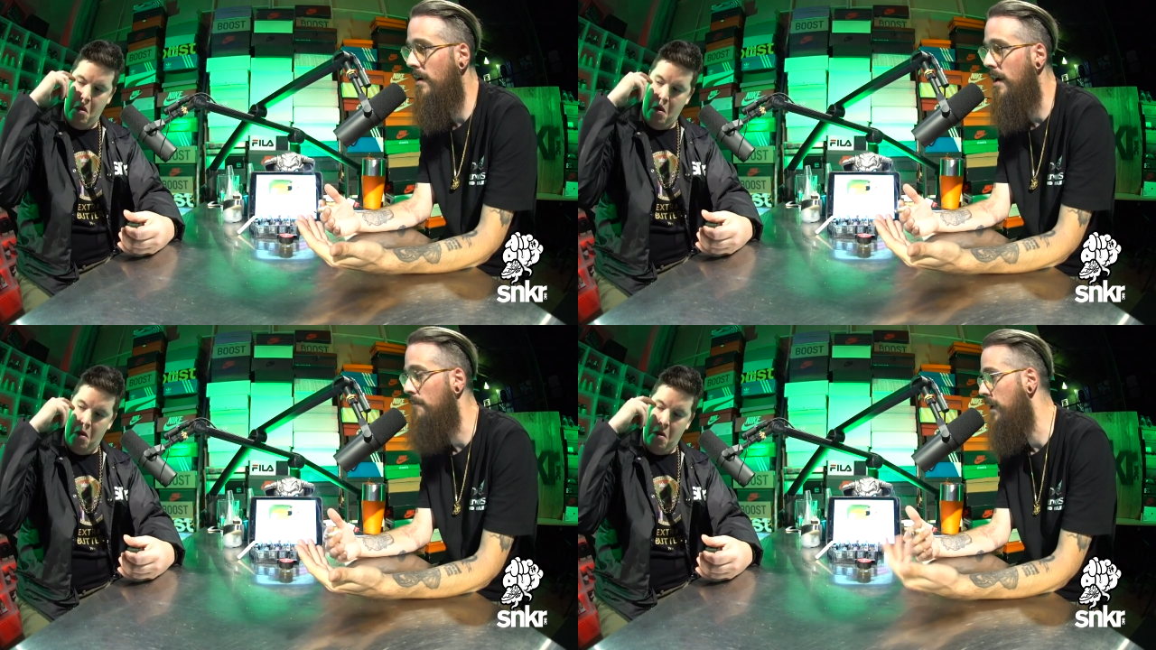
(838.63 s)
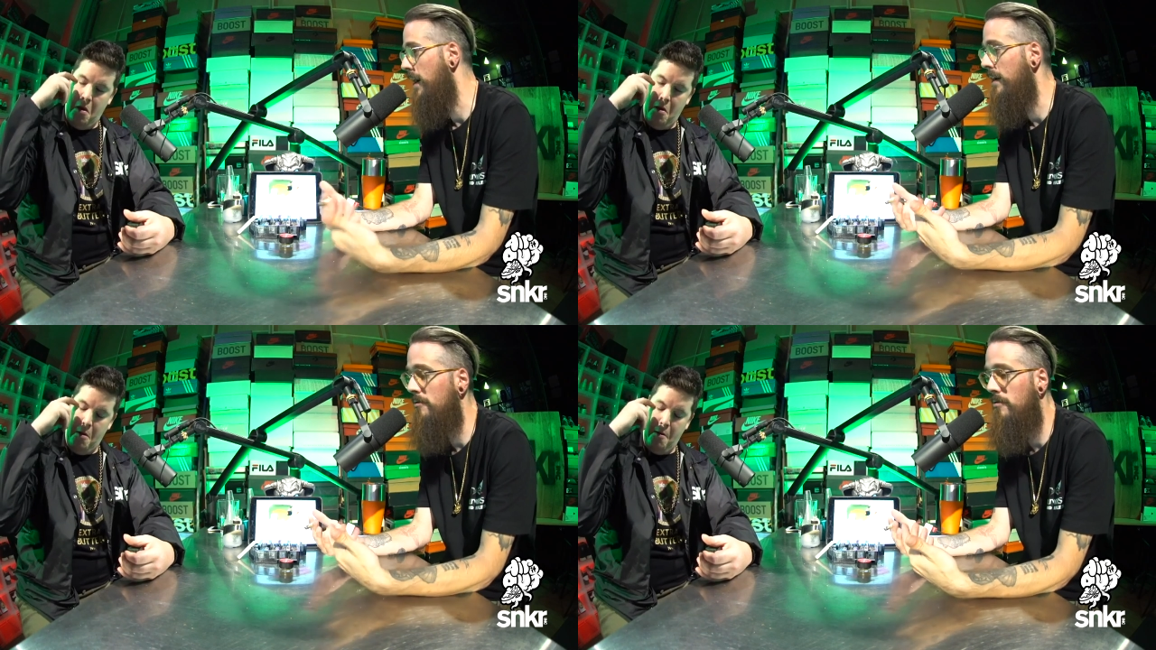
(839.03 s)
Speaker 1: I'm
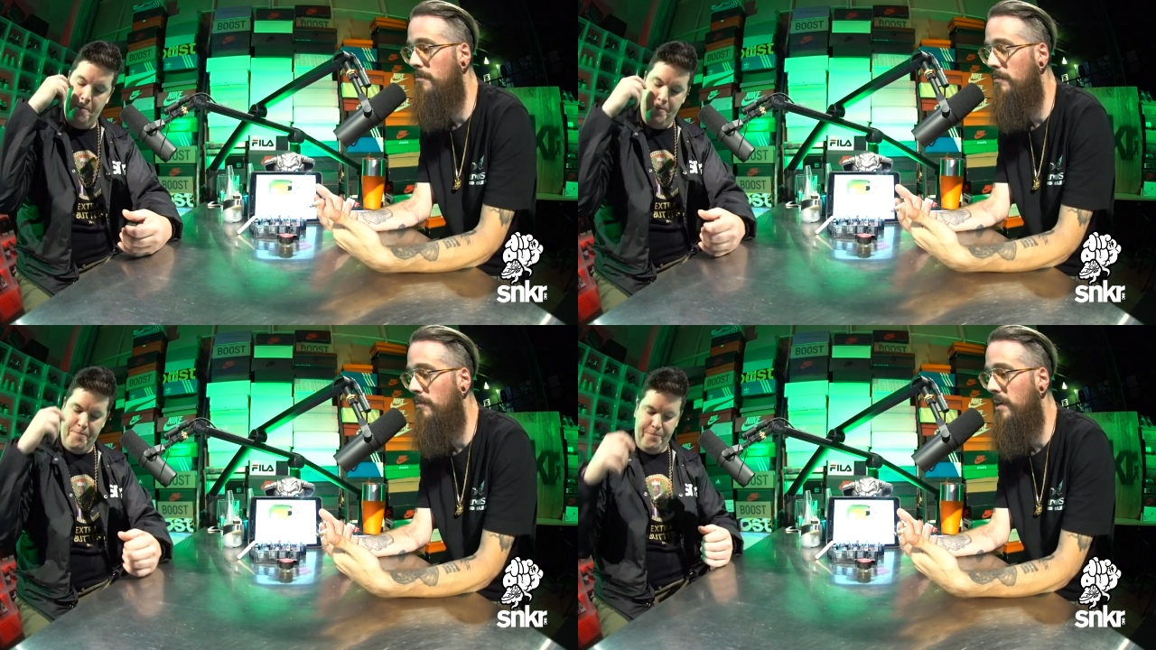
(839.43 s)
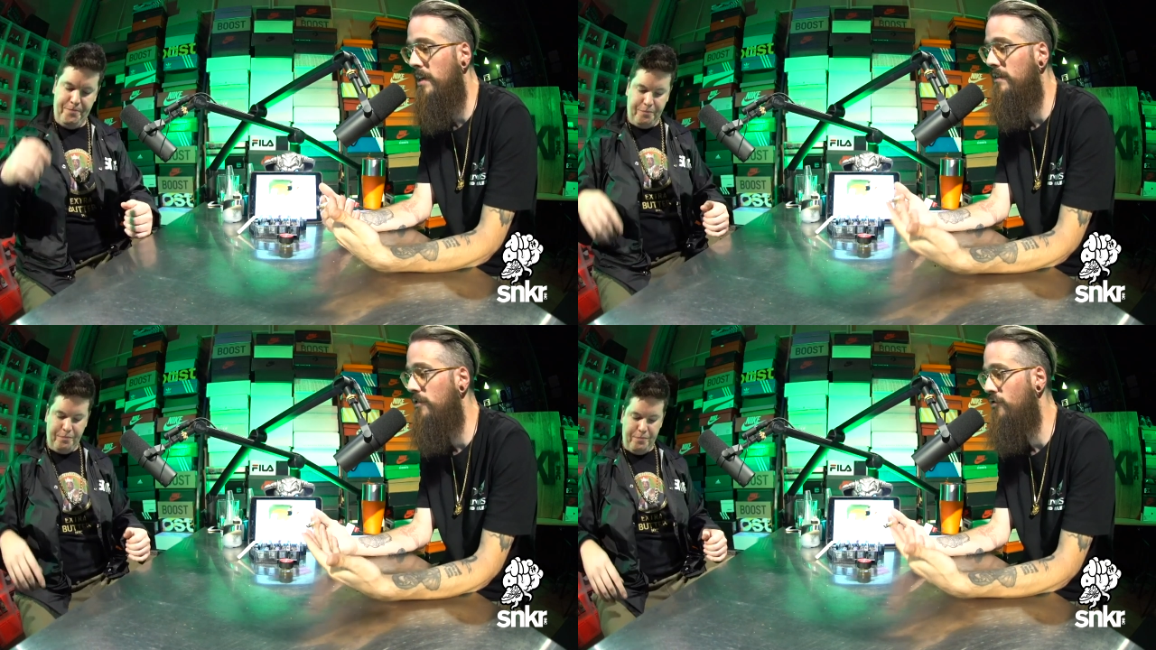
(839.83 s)
not
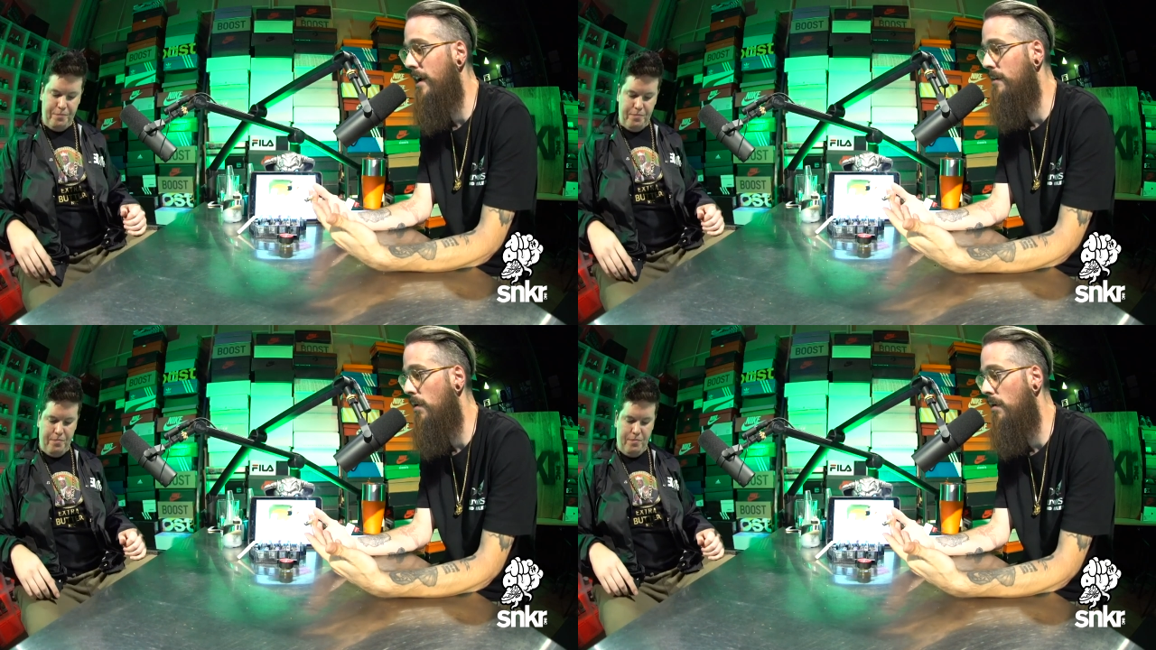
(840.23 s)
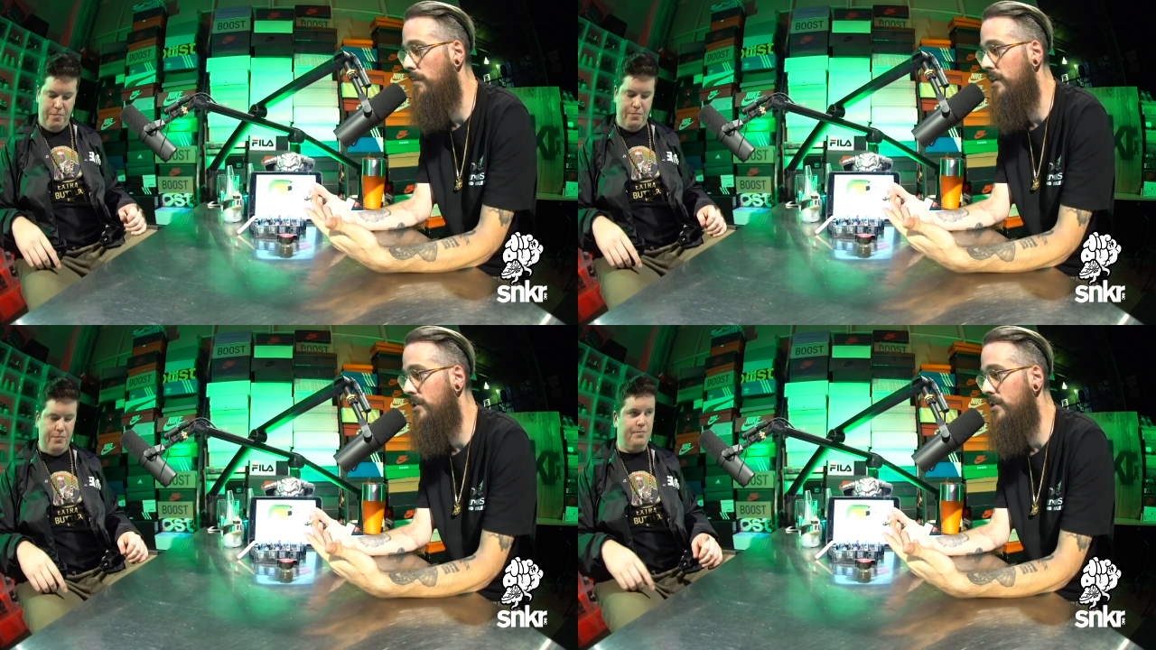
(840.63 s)
into Dragon Ball
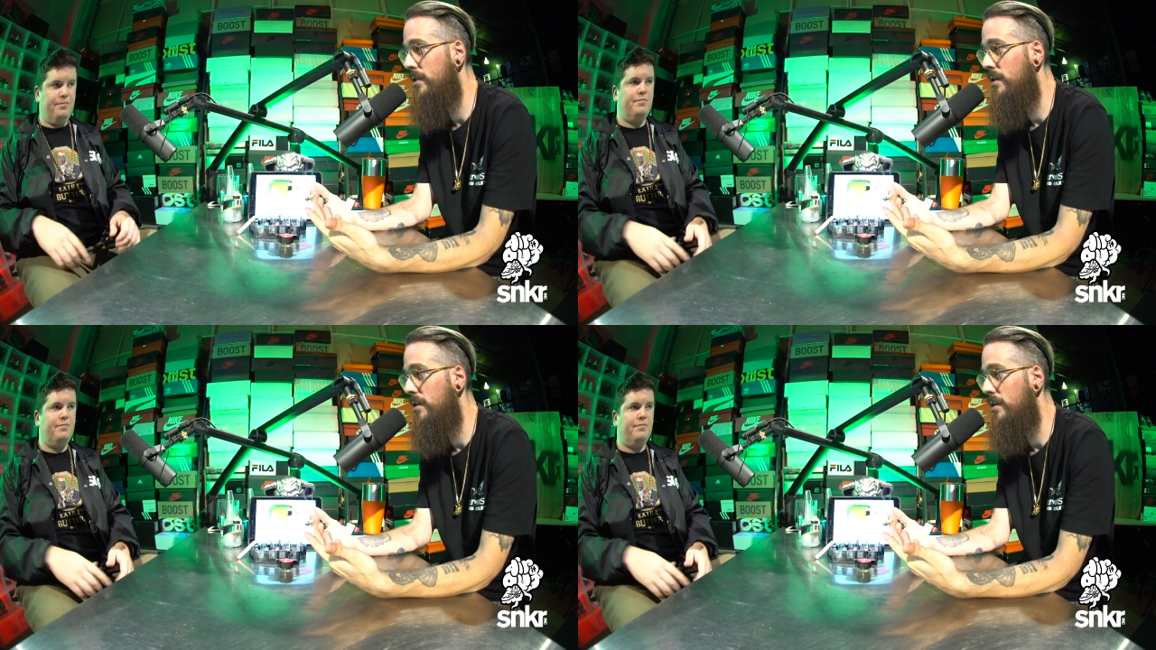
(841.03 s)
much.